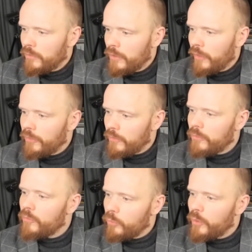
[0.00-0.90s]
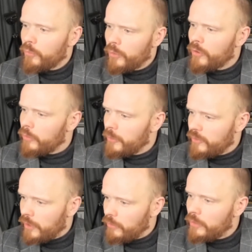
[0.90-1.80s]
with a good
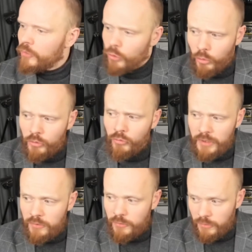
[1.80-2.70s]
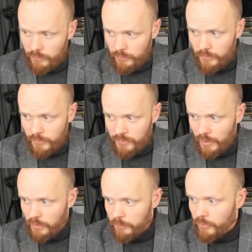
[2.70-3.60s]
material, you could reach
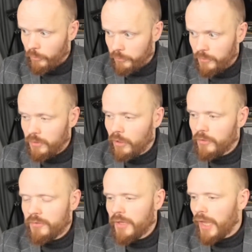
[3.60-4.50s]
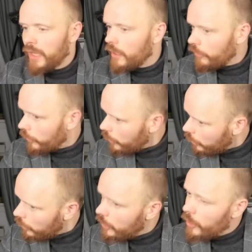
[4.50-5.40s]
sound absorption class A, I
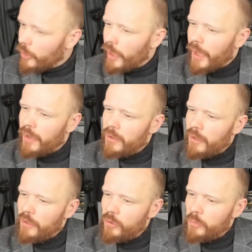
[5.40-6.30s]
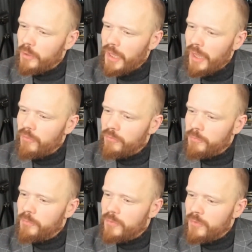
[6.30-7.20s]
think, and you will have
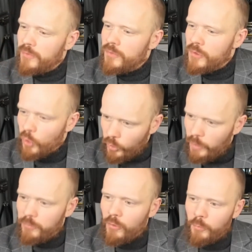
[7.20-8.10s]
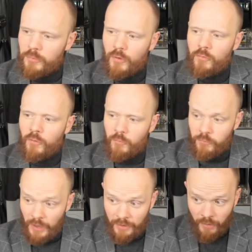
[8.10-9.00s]
good absorption from
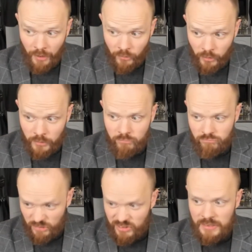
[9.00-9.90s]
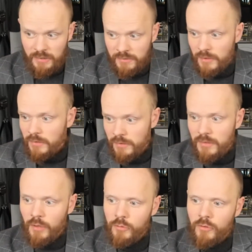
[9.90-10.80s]
500, decent,
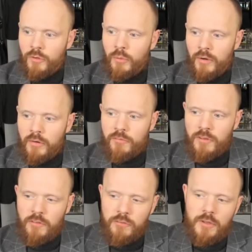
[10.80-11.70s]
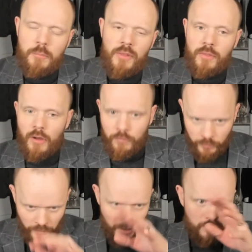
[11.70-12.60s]
down to 250, but
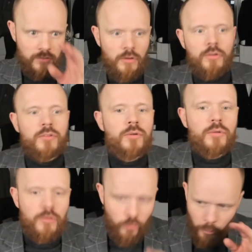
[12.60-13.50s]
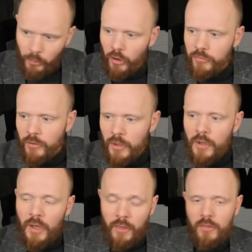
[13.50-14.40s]
after that it starts to drop off.
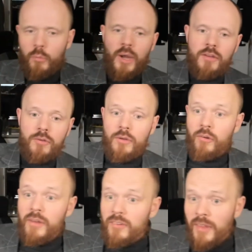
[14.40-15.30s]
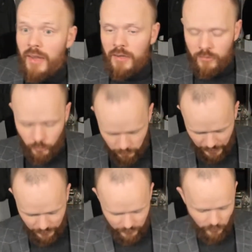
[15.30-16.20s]
And the way to increase that is to
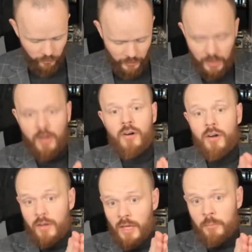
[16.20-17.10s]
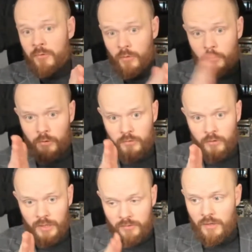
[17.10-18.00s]
place a thicker absorber.
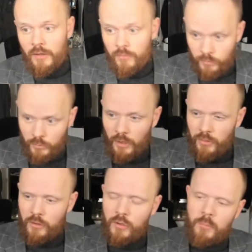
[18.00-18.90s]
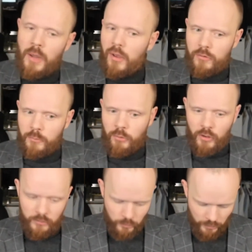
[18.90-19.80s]
So let's say, I think you can buy also
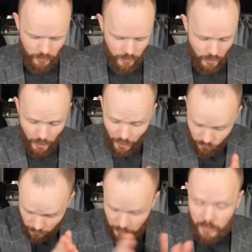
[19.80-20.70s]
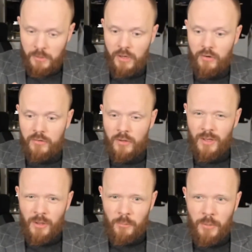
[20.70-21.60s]
products with 100 millimeters,
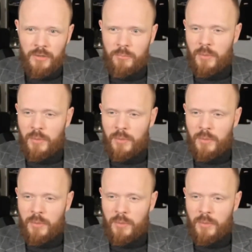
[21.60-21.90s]
but